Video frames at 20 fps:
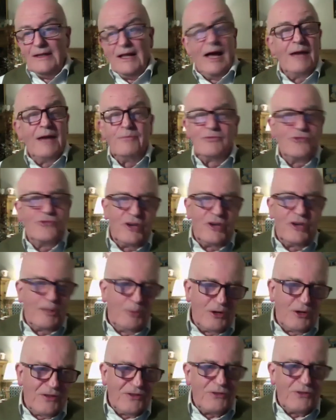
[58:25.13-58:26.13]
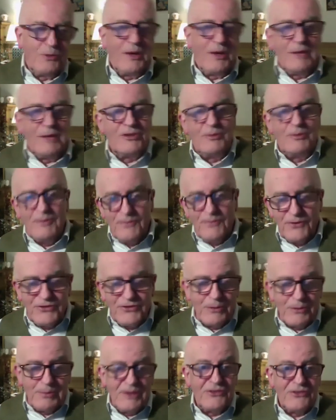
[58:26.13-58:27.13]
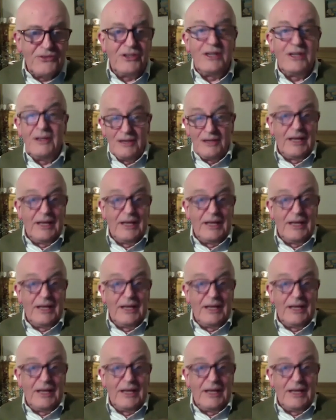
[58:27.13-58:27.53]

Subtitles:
I'm sorry to put it this way, but to be, for simplicity,